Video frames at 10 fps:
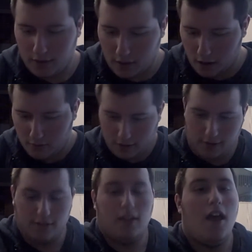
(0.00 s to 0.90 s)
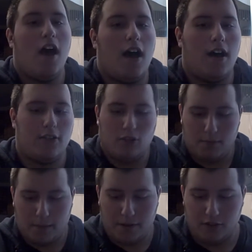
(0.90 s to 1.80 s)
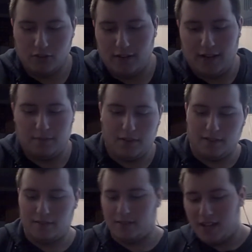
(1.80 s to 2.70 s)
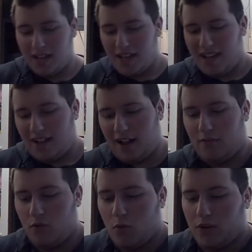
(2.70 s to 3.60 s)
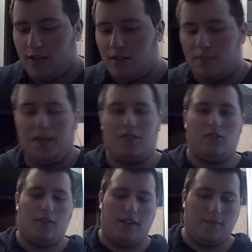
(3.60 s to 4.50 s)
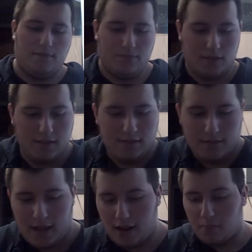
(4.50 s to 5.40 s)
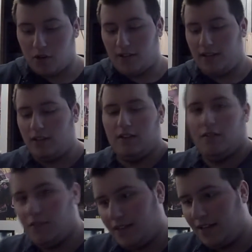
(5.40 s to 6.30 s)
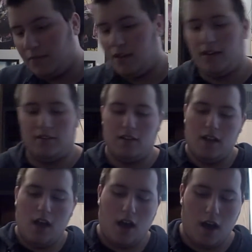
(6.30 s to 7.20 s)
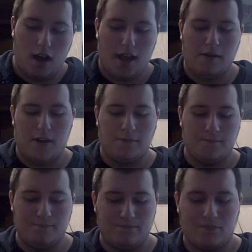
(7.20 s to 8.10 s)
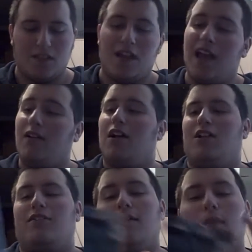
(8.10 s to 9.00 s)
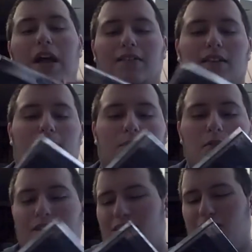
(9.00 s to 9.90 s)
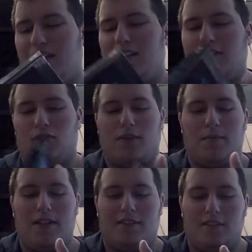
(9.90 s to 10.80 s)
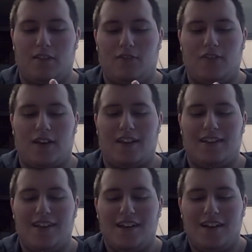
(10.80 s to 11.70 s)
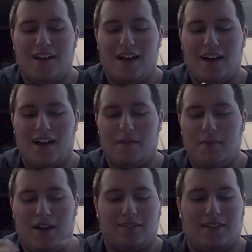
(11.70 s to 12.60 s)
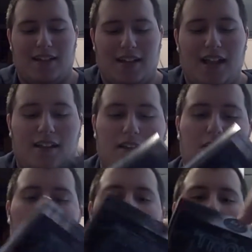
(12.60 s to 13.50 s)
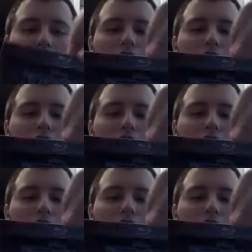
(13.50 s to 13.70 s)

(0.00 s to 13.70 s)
you go. There it is. It's on my PS3 game, so that's kind of a warning to the PS3 that I'm gonna kill it if it keeps sucking. Anyway. Here we go, let's unbox this movie. It's already like 3 minutes into this fucking unboxing, and I didn't unbox it.